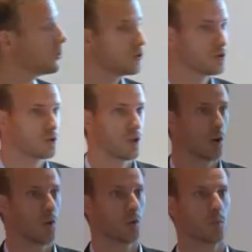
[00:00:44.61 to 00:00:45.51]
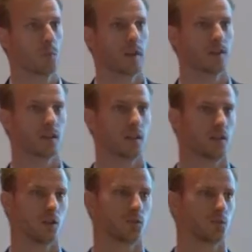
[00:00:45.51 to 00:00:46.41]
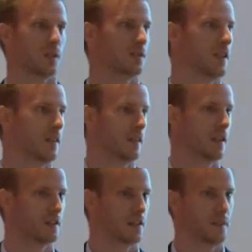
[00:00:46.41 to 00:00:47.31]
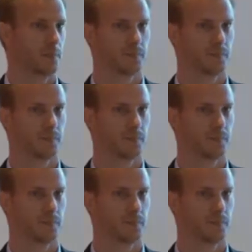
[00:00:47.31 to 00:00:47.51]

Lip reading: So basically, don't trust anything I say.